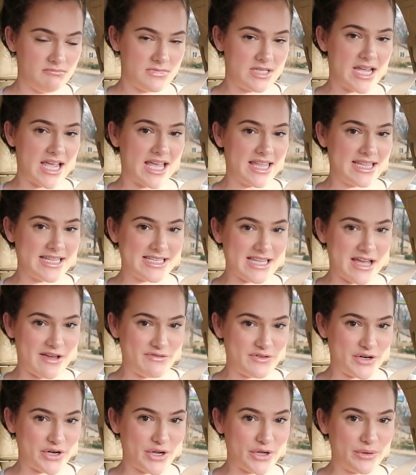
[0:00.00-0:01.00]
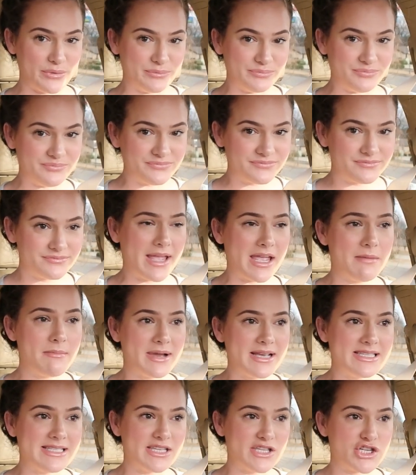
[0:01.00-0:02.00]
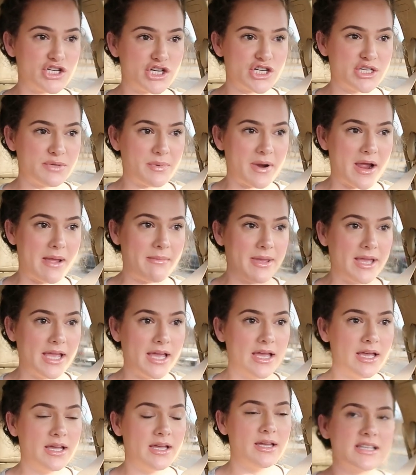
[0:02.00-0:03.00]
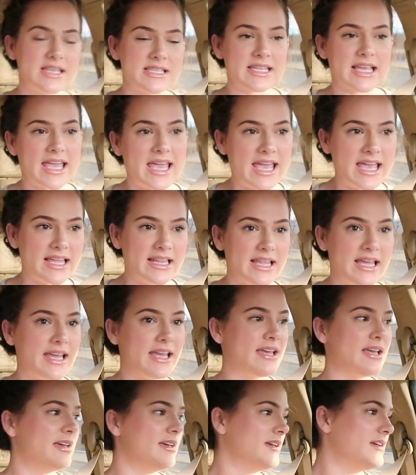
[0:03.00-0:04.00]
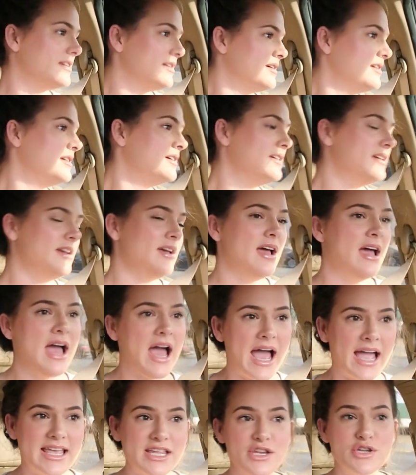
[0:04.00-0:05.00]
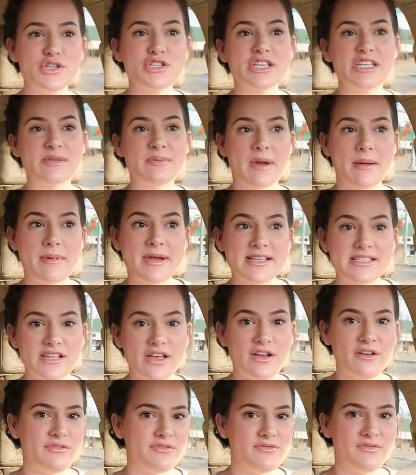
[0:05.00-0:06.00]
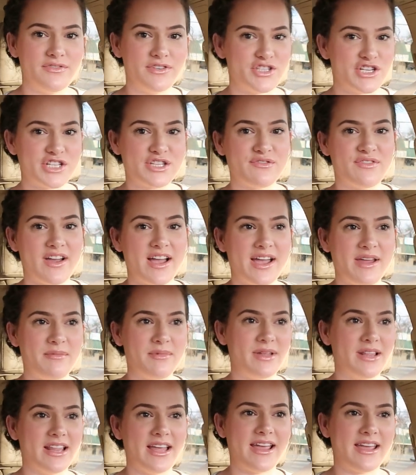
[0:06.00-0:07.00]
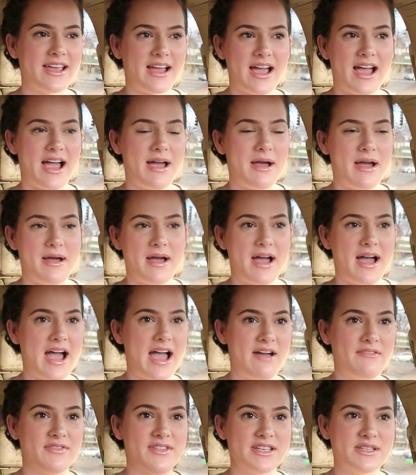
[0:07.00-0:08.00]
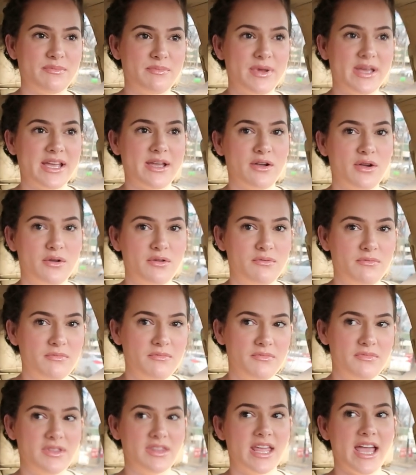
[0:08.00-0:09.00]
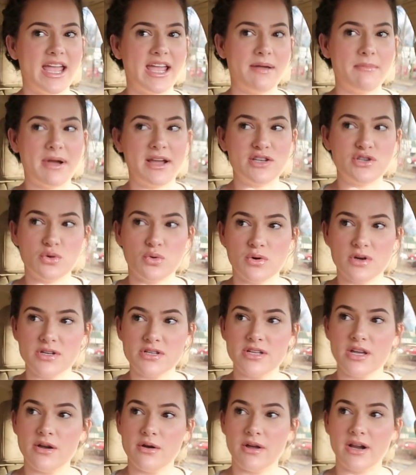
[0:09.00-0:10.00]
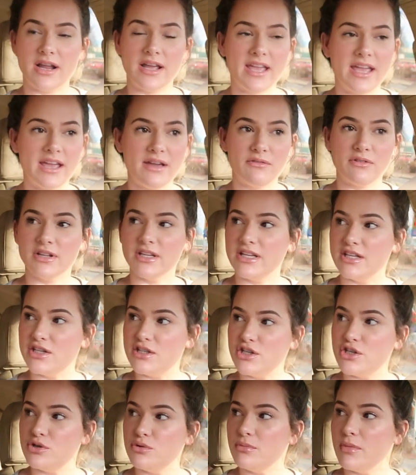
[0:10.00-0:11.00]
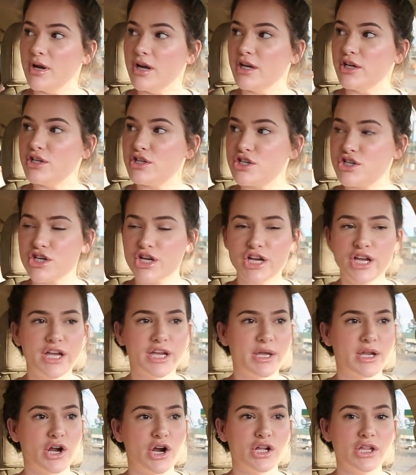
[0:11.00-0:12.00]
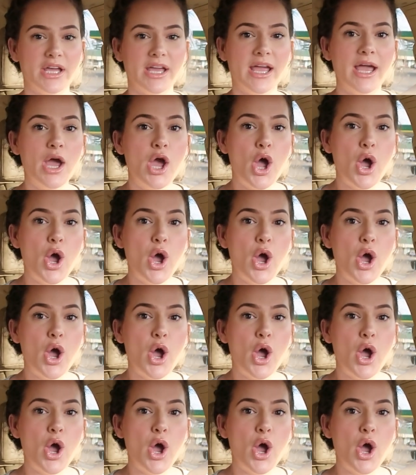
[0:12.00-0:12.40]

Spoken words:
tan this afternoon, making my sister spray me. It's because I can't, like, I can usually spray myself just fine, but, like, I have this big thing in my torso and I can't really do much. I can hardly